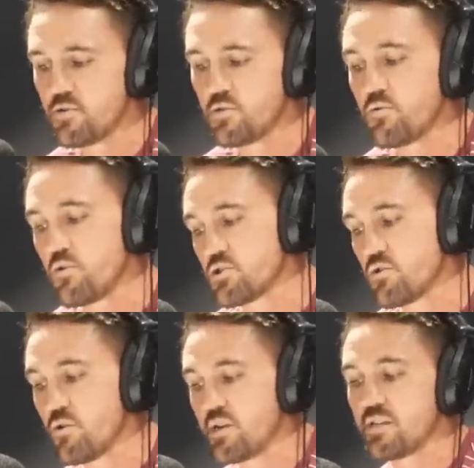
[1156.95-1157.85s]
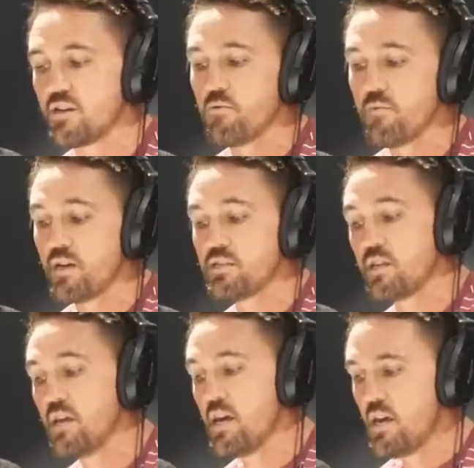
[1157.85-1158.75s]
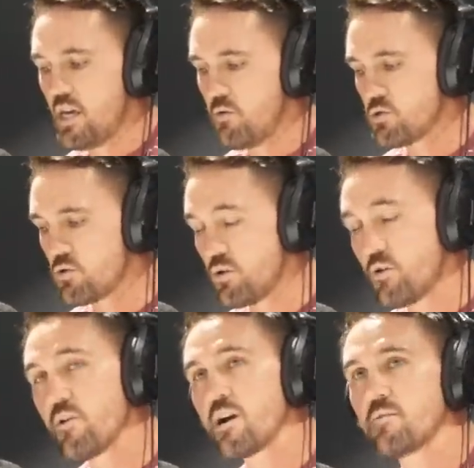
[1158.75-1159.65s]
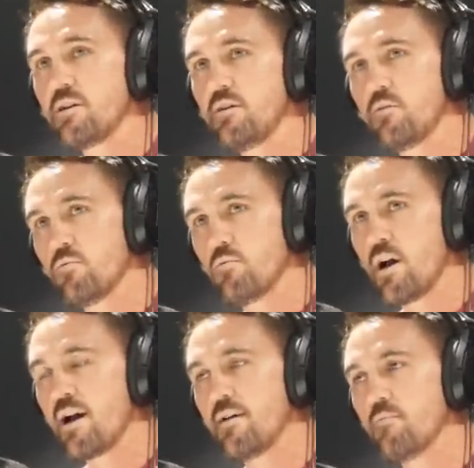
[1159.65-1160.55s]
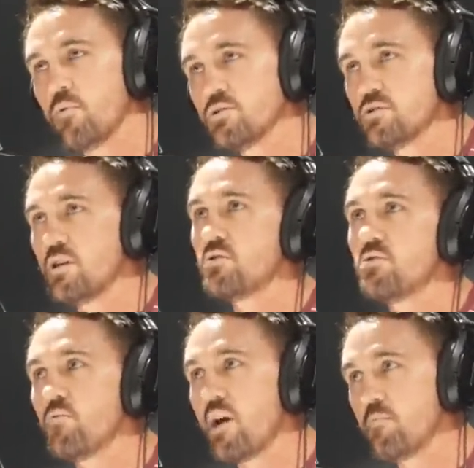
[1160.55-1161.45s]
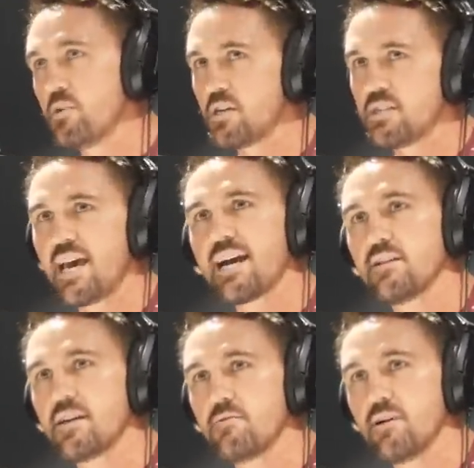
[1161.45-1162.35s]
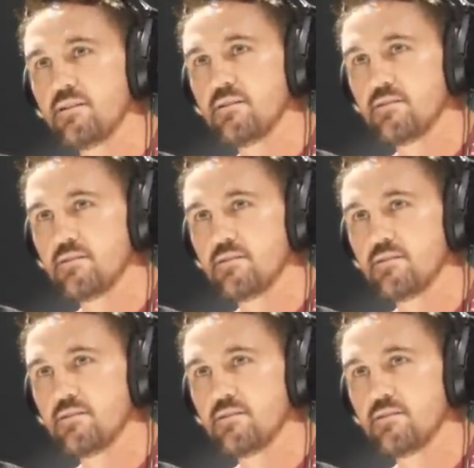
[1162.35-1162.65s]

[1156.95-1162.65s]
The, the story they told me, he said he was good at rugby, um, wasn't so good at running, but he could tackle anyone.